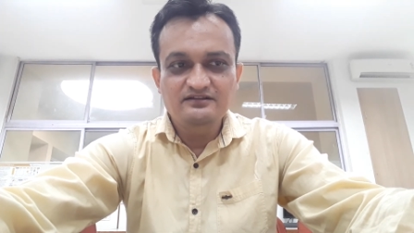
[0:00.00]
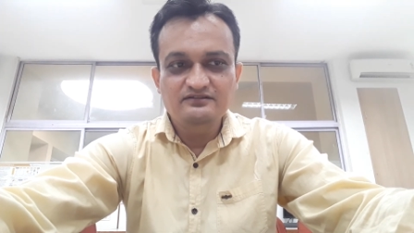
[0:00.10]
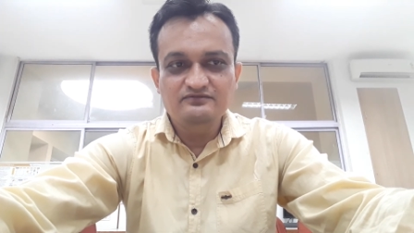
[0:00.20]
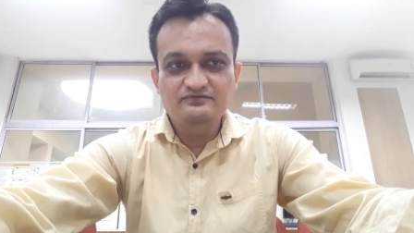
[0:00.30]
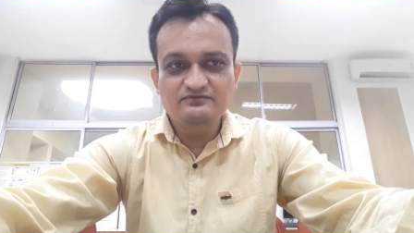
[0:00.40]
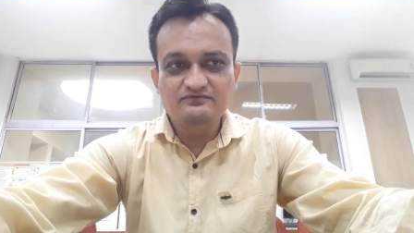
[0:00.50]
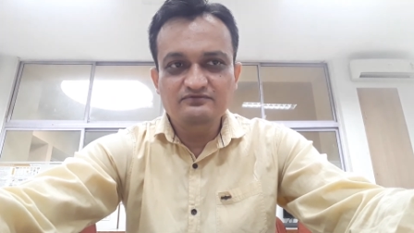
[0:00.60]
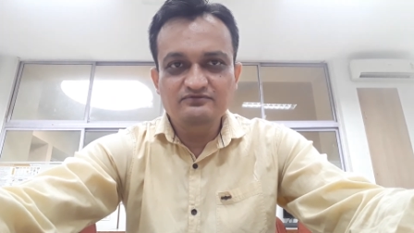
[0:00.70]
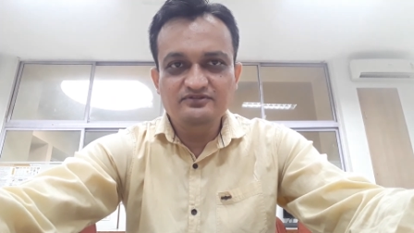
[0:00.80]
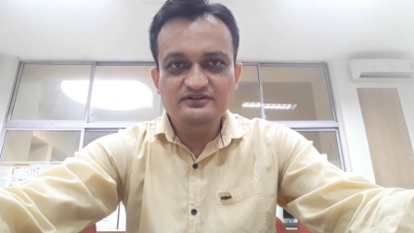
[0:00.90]
So
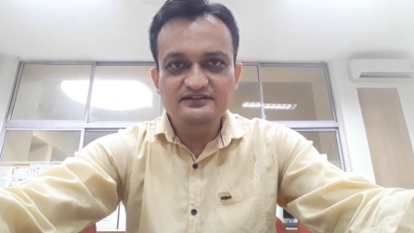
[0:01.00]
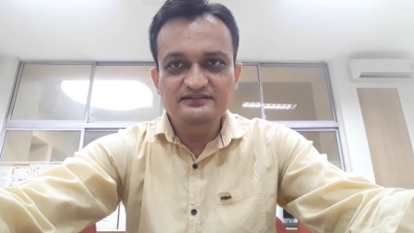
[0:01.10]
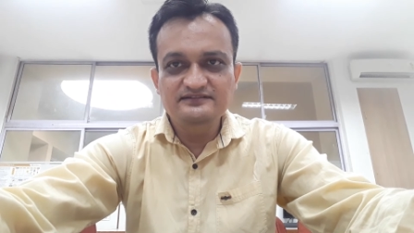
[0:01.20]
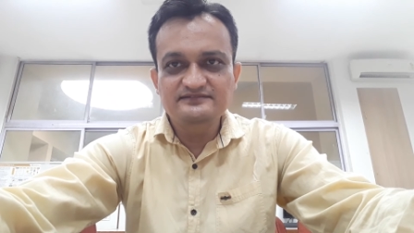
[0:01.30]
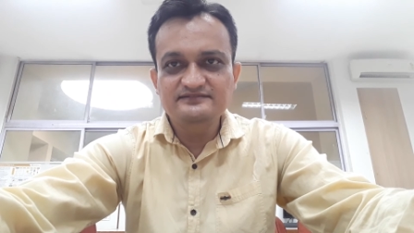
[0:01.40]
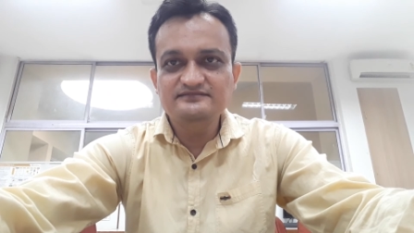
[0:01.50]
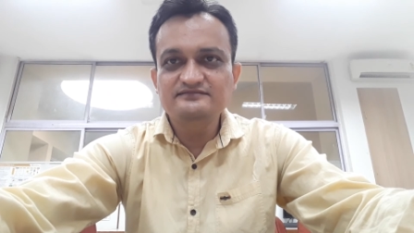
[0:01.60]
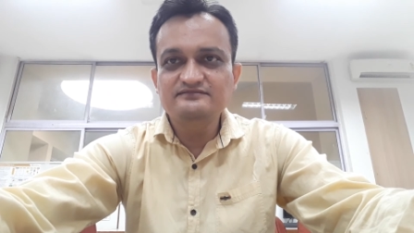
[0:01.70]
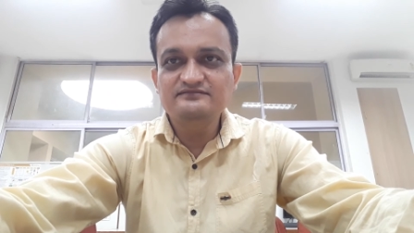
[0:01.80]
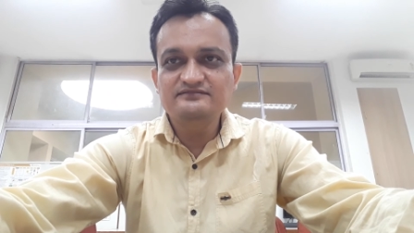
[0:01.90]
overall in this
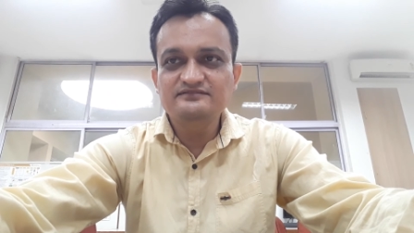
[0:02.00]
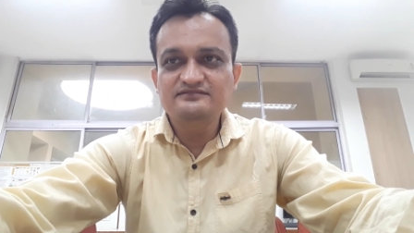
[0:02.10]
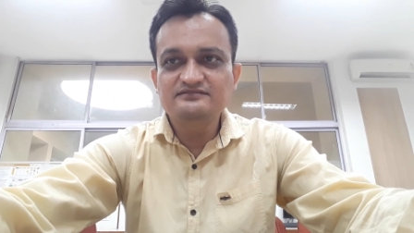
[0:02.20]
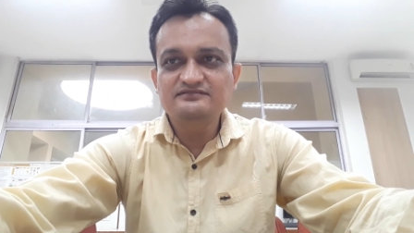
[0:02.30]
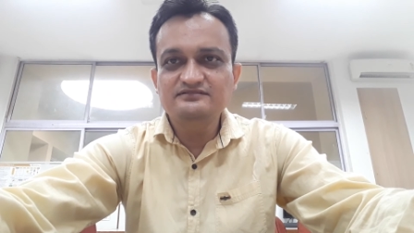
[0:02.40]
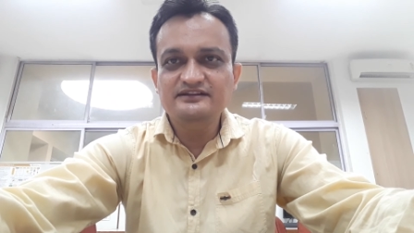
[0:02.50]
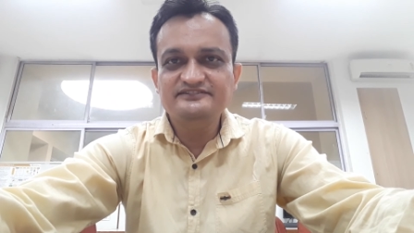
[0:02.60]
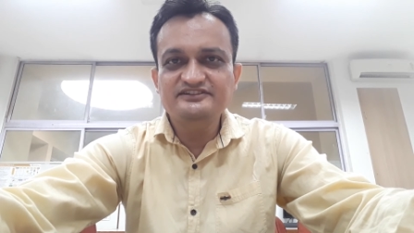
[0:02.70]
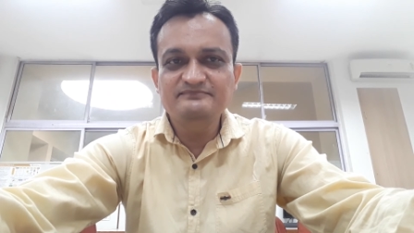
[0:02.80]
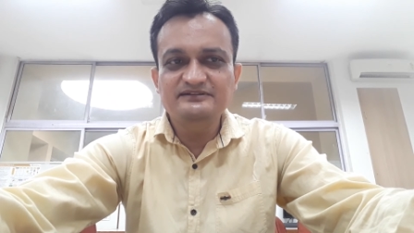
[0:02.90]

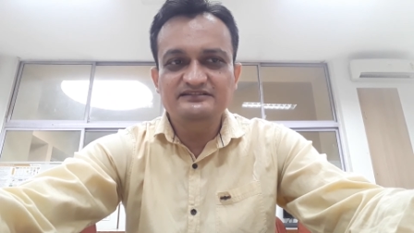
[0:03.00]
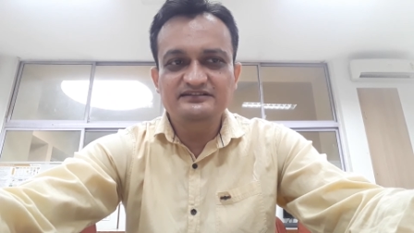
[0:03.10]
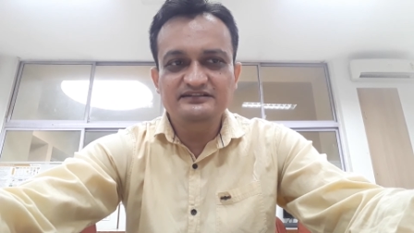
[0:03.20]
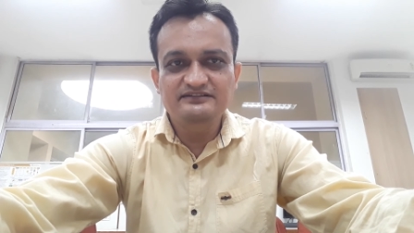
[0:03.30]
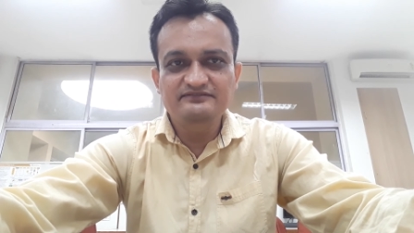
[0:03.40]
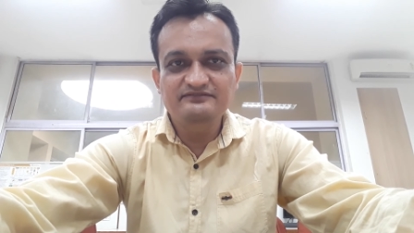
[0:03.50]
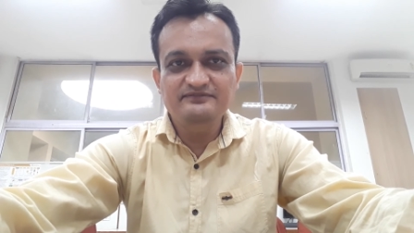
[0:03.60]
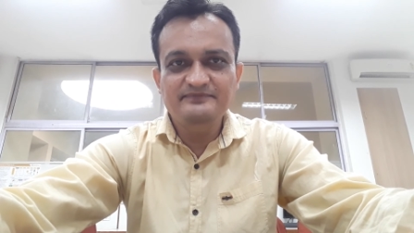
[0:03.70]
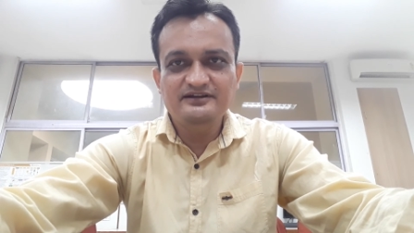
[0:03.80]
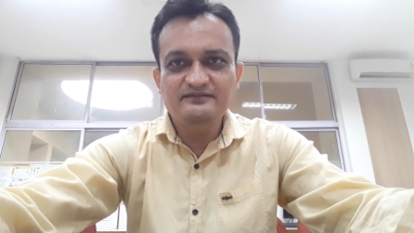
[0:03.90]
lecture number 3 we
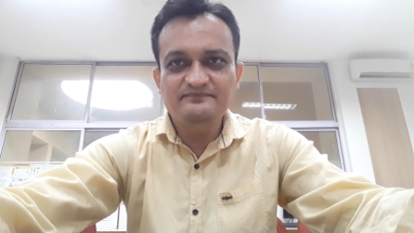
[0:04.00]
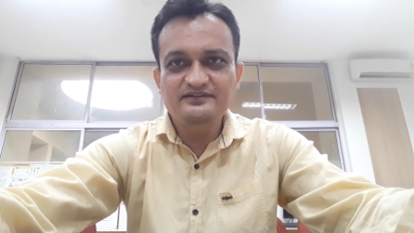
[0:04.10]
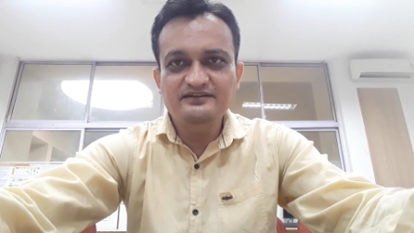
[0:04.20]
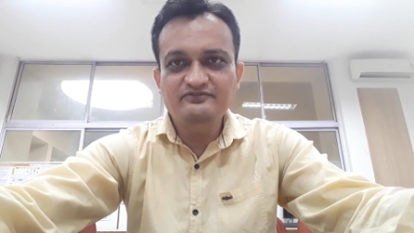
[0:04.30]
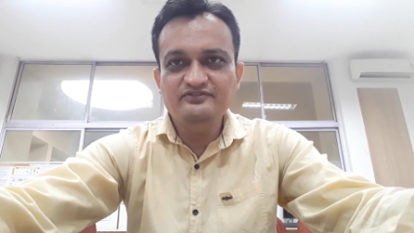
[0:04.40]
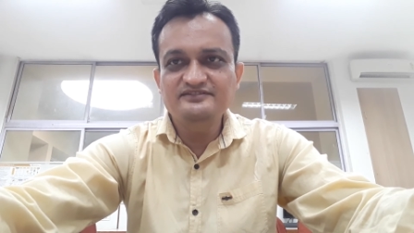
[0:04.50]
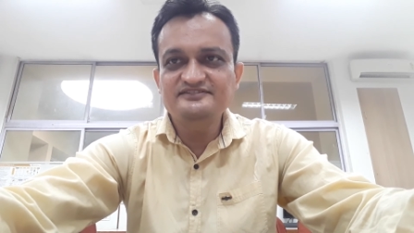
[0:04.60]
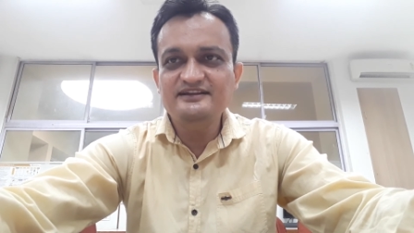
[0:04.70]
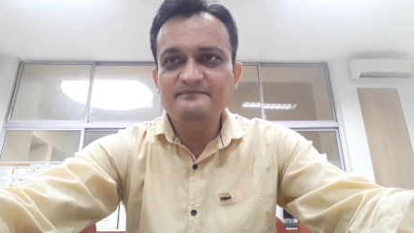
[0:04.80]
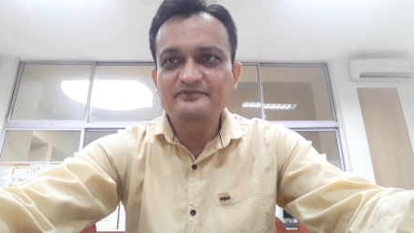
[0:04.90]
pick up the
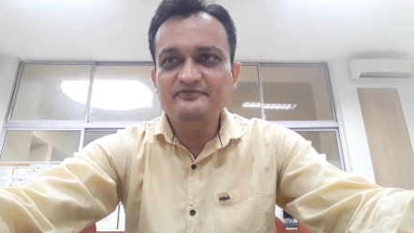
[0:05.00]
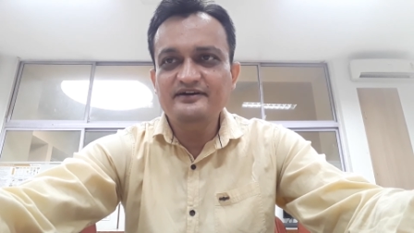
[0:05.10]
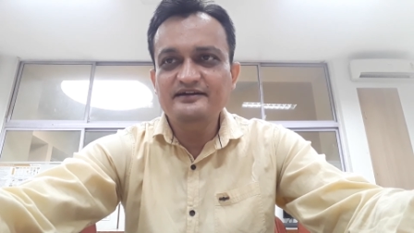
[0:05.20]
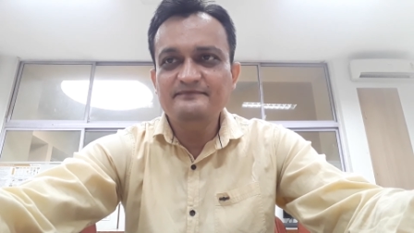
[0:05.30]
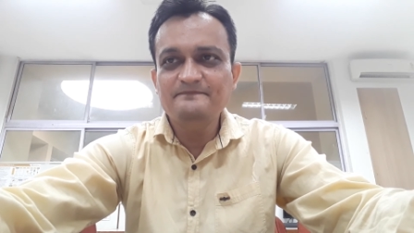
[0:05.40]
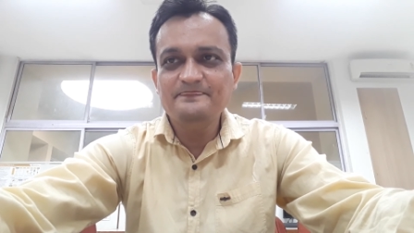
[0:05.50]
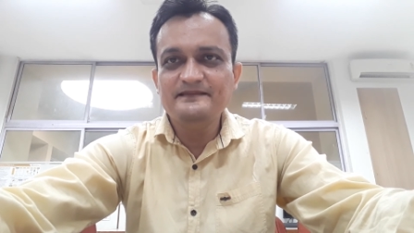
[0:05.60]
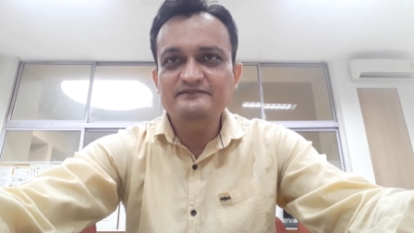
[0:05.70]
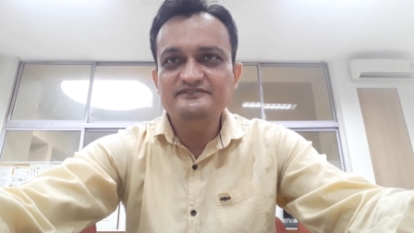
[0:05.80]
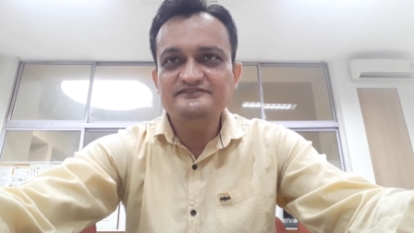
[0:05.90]
differential amplifier,
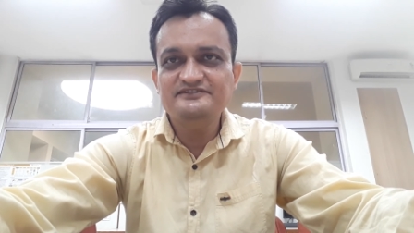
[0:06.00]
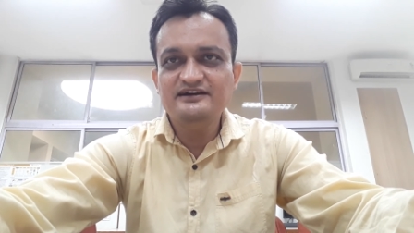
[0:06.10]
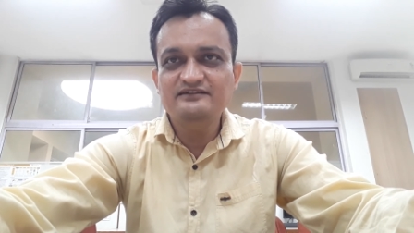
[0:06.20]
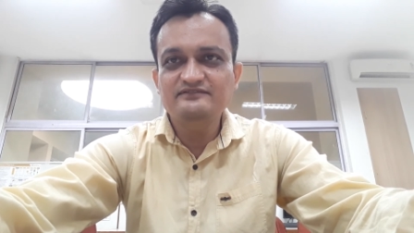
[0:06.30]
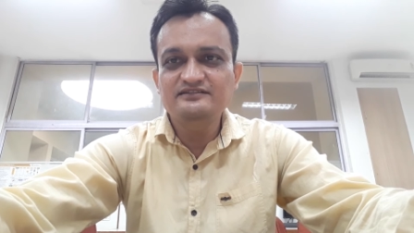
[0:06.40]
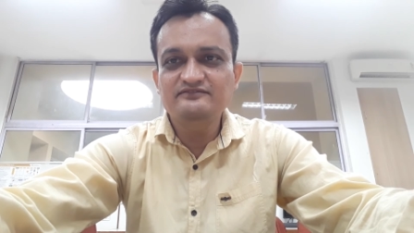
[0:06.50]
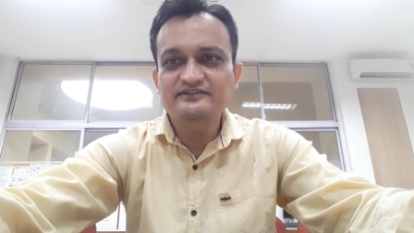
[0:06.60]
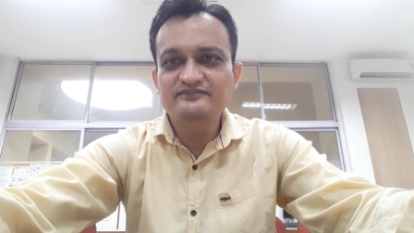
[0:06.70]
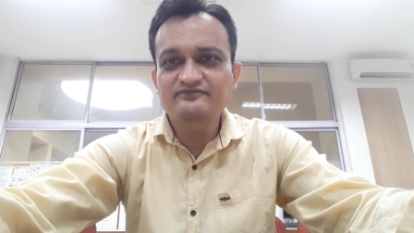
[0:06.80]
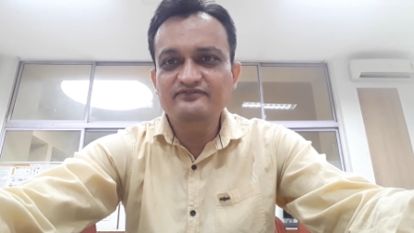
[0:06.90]
and we start with the
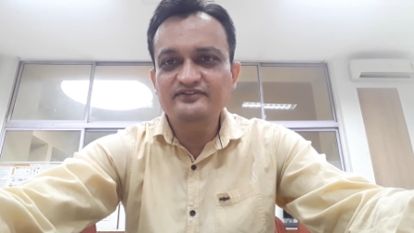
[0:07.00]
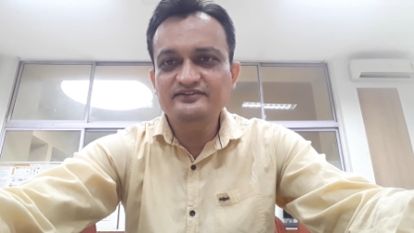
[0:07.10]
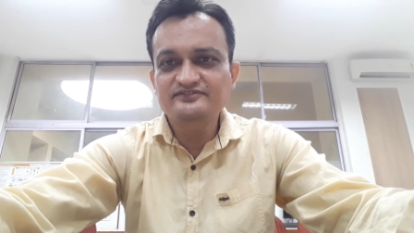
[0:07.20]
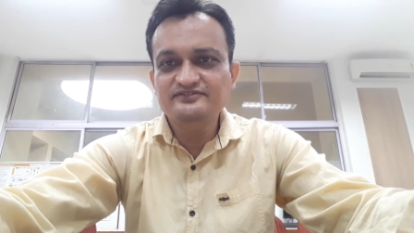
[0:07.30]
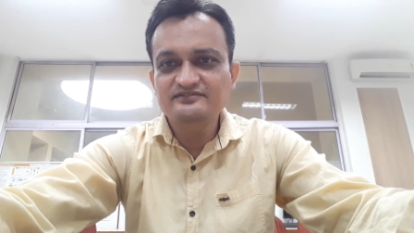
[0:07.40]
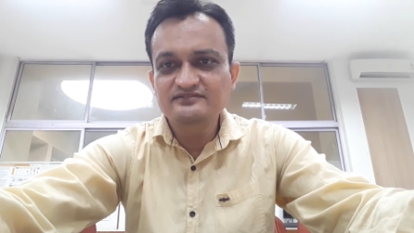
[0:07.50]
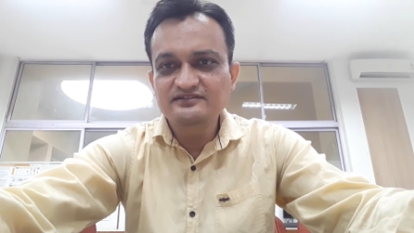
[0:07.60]
very first